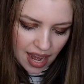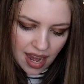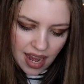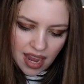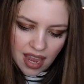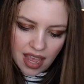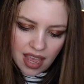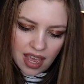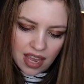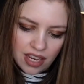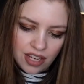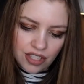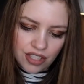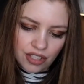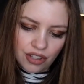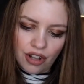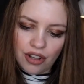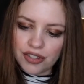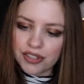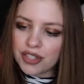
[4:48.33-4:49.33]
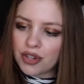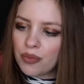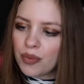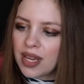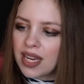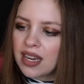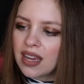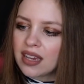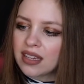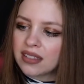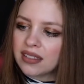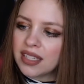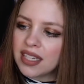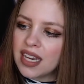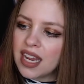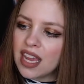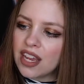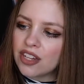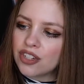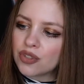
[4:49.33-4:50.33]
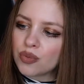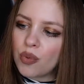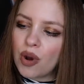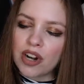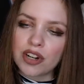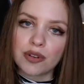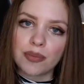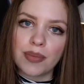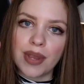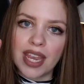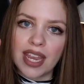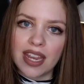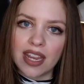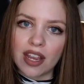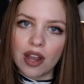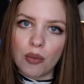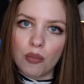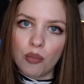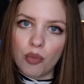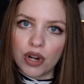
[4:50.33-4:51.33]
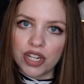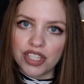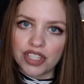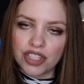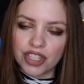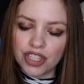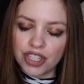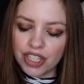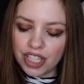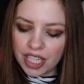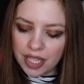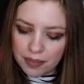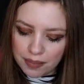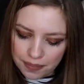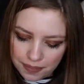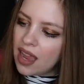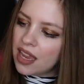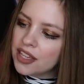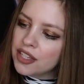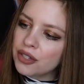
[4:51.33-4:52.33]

And you'll also win a Laneige Water Bank Moisture Cream.